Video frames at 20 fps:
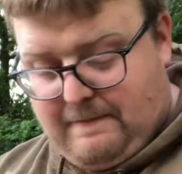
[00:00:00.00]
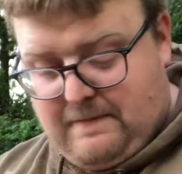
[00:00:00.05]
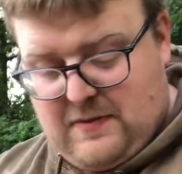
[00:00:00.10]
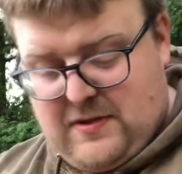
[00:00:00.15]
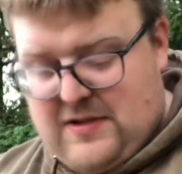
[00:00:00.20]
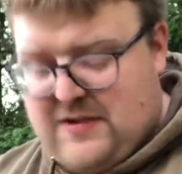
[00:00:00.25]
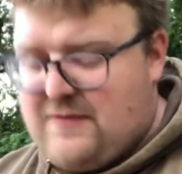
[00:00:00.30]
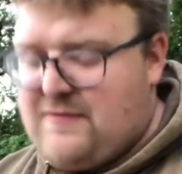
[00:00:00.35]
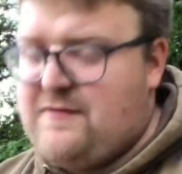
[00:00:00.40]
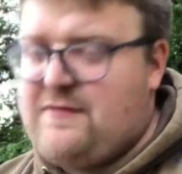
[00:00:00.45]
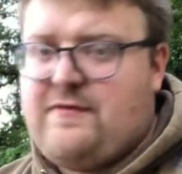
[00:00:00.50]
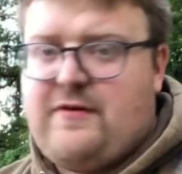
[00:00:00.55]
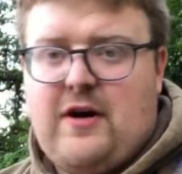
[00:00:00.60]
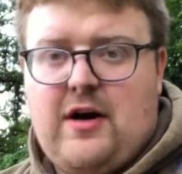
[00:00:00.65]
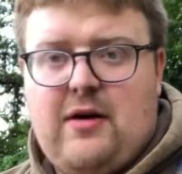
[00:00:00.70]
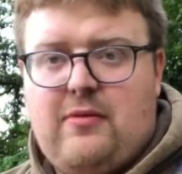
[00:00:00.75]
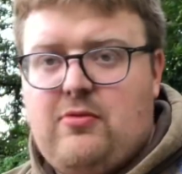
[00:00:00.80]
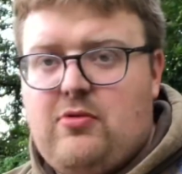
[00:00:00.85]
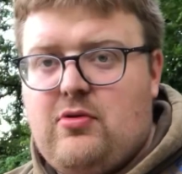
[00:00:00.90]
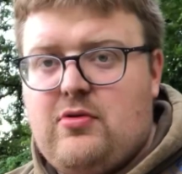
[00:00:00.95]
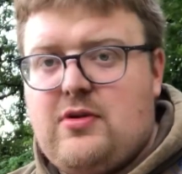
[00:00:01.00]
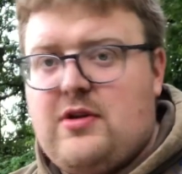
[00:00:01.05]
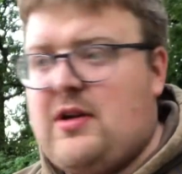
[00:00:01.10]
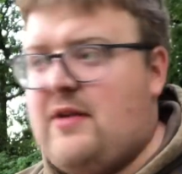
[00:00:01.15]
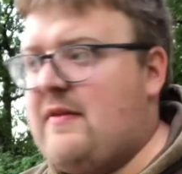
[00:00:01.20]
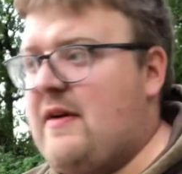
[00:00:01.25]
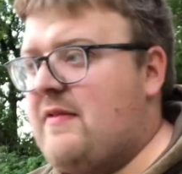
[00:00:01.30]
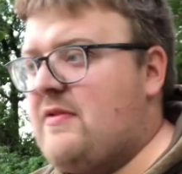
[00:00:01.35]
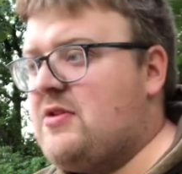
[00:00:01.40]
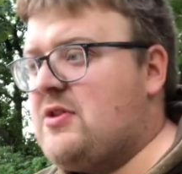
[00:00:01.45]
is far more than I've
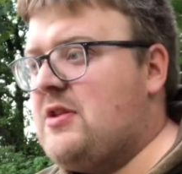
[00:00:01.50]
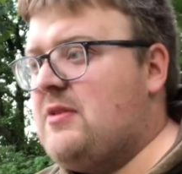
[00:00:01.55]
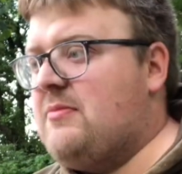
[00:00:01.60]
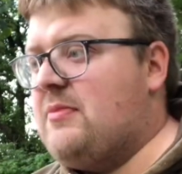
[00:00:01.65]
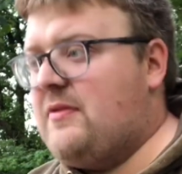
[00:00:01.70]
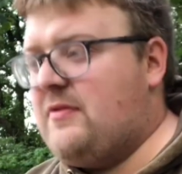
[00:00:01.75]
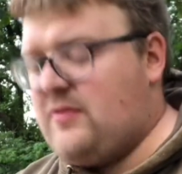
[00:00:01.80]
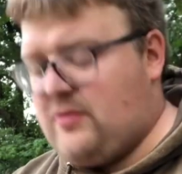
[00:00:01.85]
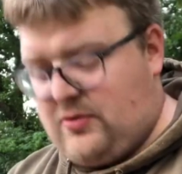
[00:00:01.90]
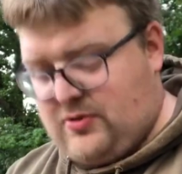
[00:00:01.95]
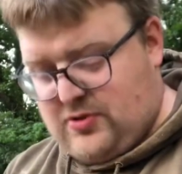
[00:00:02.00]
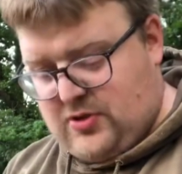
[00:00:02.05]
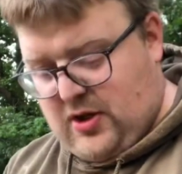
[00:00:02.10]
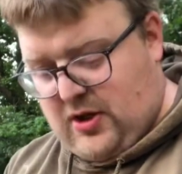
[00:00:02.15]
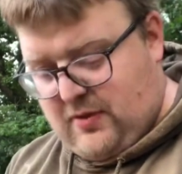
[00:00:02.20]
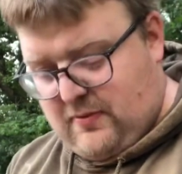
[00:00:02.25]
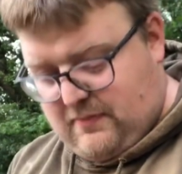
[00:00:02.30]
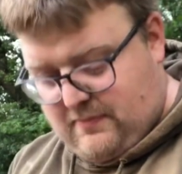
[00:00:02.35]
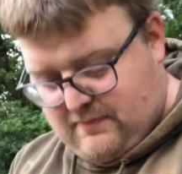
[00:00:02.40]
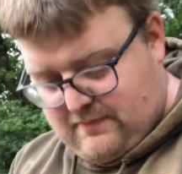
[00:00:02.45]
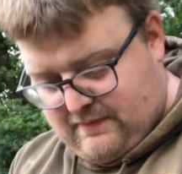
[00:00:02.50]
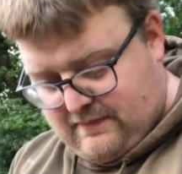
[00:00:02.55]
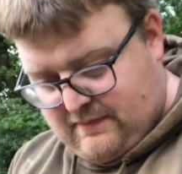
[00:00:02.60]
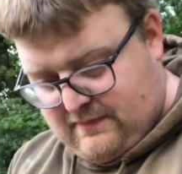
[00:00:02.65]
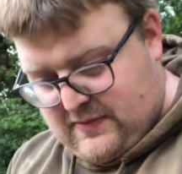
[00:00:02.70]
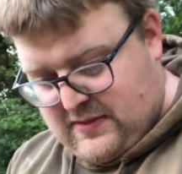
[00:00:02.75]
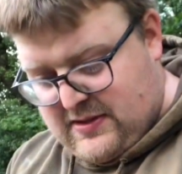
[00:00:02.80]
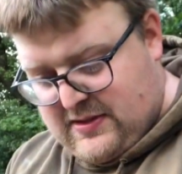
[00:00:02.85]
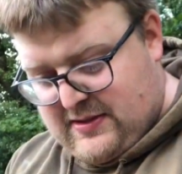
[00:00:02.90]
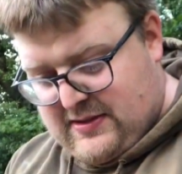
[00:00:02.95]
ever seen before so
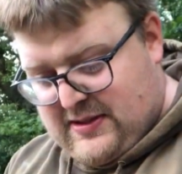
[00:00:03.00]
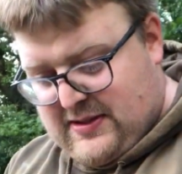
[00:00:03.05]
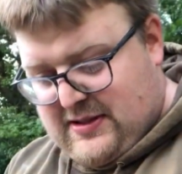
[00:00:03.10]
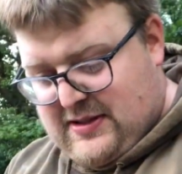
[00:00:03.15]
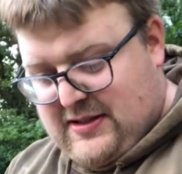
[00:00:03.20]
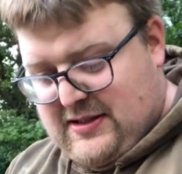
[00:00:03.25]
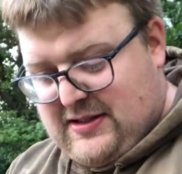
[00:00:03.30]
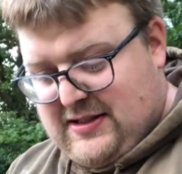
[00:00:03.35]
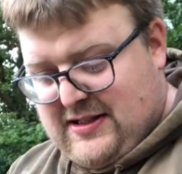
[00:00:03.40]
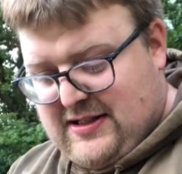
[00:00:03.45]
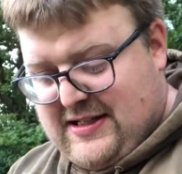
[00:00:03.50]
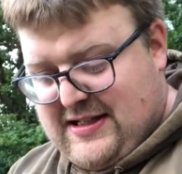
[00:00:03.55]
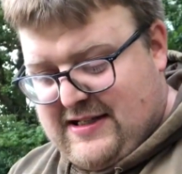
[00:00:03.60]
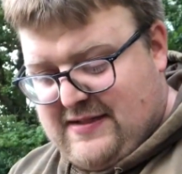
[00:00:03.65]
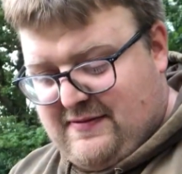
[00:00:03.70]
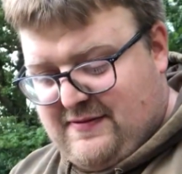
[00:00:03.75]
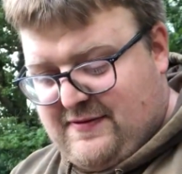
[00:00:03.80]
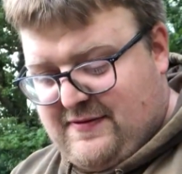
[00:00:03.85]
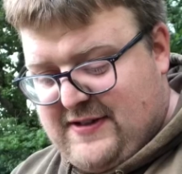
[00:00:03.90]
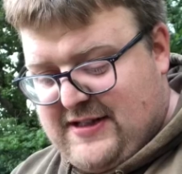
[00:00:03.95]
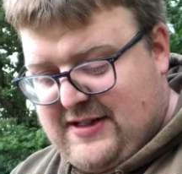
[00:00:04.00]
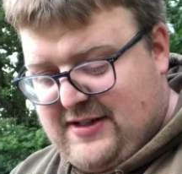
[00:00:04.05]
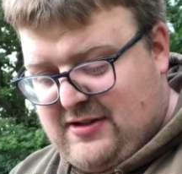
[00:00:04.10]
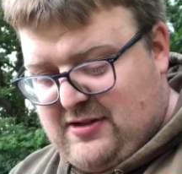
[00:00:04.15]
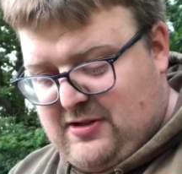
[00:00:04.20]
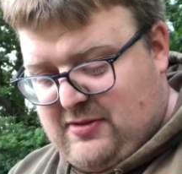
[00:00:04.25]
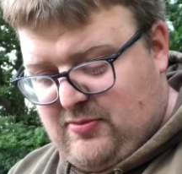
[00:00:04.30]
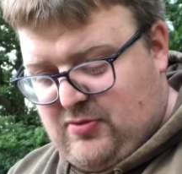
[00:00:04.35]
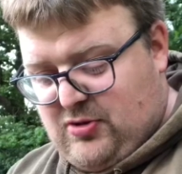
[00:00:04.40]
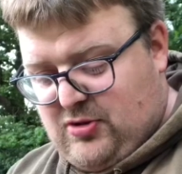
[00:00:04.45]
they're getting fed a
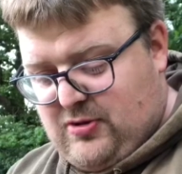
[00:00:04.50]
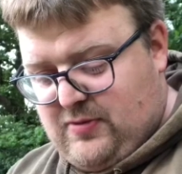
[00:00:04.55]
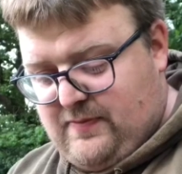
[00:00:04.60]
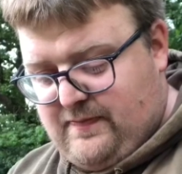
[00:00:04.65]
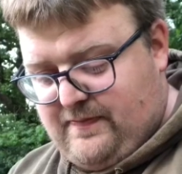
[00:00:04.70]
lot more